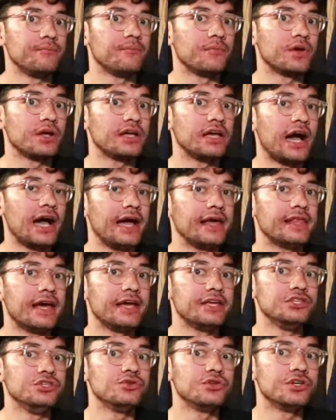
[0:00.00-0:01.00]
guy that
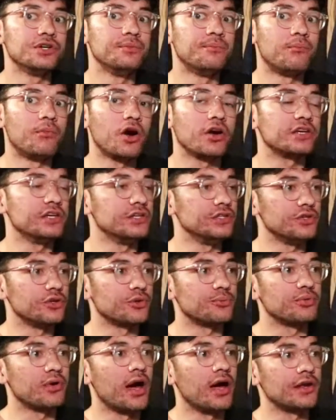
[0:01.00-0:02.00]
you can market your
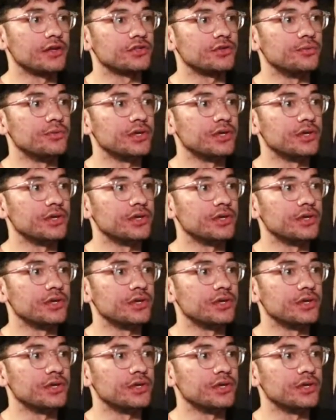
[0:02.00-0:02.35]
product with